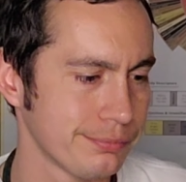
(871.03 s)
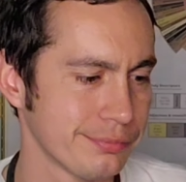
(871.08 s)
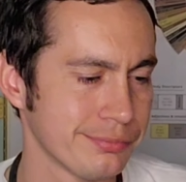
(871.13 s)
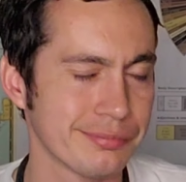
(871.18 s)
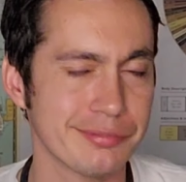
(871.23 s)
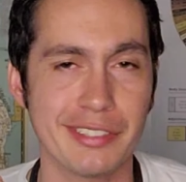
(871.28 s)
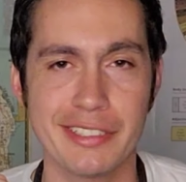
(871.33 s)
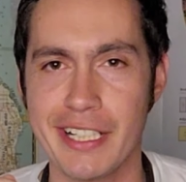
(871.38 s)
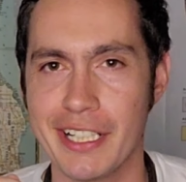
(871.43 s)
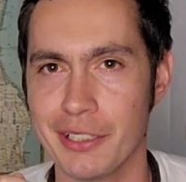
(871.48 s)

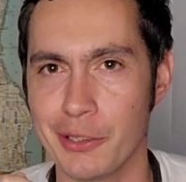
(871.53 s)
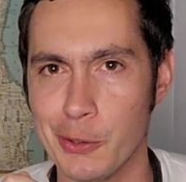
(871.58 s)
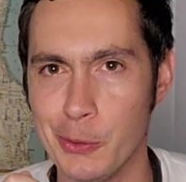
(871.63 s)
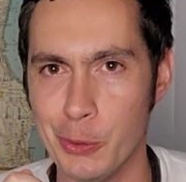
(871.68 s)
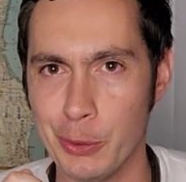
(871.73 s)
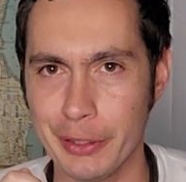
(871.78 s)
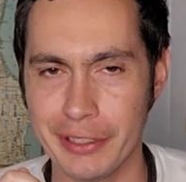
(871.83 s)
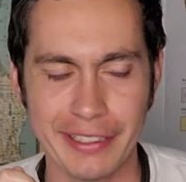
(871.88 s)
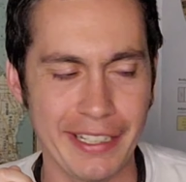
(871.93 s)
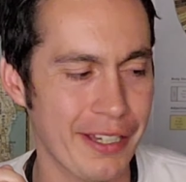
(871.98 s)
They're not
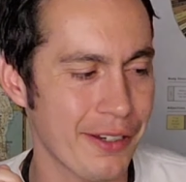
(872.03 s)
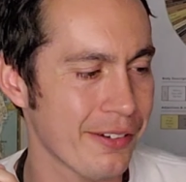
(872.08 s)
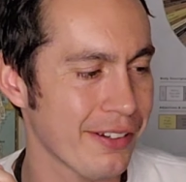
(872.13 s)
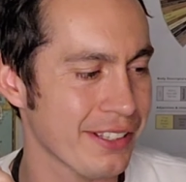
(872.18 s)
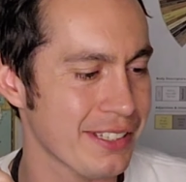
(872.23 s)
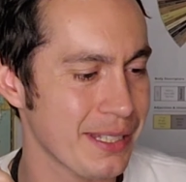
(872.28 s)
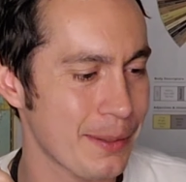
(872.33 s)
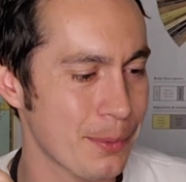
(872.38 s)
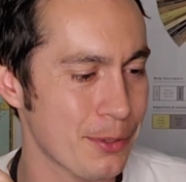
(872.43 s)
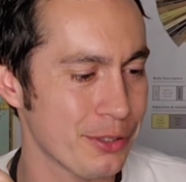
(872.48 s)
cooling down
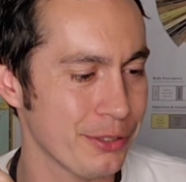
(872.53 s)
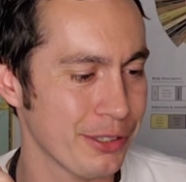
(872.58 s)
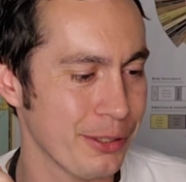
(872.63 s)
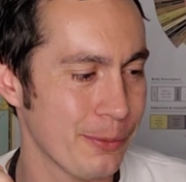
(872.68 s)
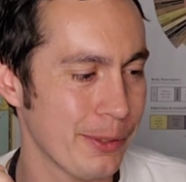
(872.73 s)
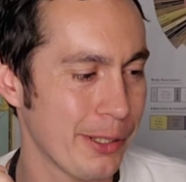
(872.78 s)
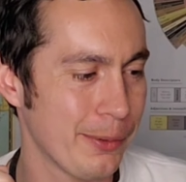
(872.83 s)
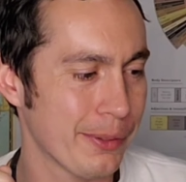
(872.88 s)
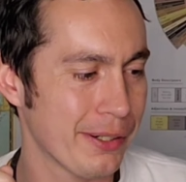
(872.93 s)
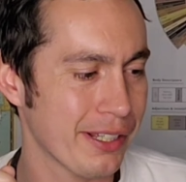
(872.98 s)
exceptionally
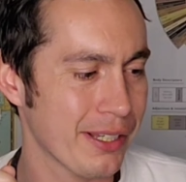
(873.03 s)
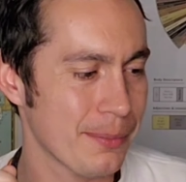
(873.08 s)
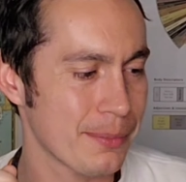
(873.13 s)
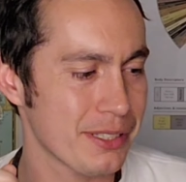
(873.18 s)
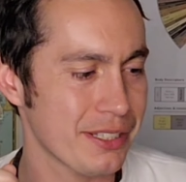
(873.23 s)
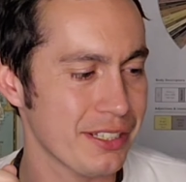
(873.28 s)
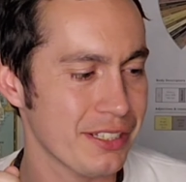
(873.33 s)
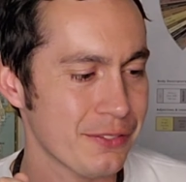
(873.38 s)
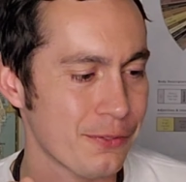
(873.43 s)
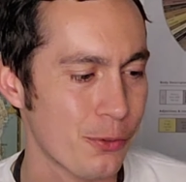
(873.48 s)
well when it comes
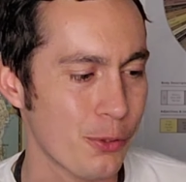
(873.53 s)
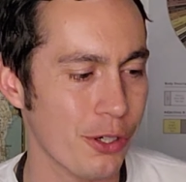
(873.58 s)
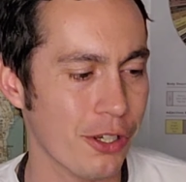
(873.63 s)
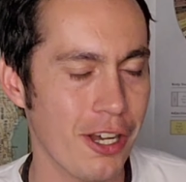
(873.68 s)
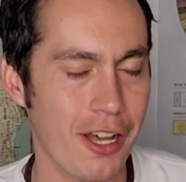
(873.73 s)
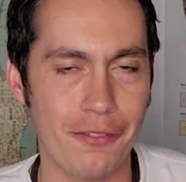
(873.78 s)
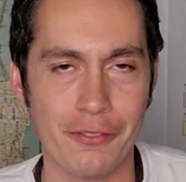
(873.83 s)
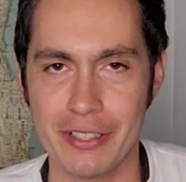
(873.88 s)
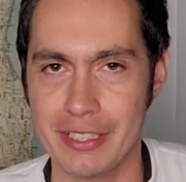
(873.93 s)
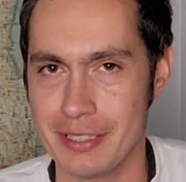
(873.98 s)
to these four
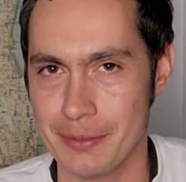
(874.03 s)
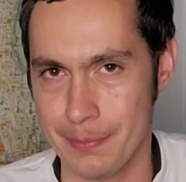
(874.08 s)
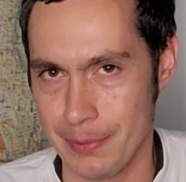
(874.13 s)
coffees,